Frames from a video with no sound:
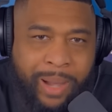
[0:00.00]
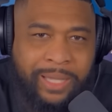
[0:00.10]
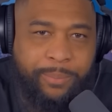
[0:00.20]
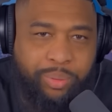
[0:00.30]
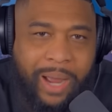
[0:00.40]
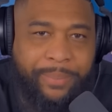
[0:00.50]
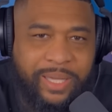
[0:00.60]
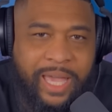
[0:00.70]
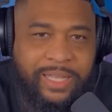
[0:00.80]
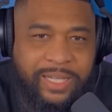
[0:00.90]
by the
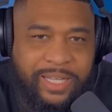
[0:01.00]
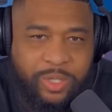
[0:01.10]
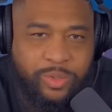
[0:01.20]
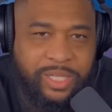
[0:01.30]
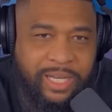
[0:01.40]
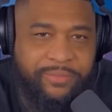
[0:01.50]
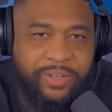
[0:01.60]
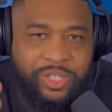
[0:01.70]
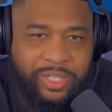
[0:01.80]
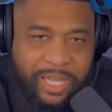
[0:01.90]
propaganda that's on
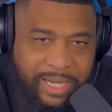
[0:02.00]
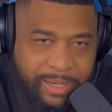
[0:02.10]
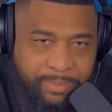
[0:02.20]
television and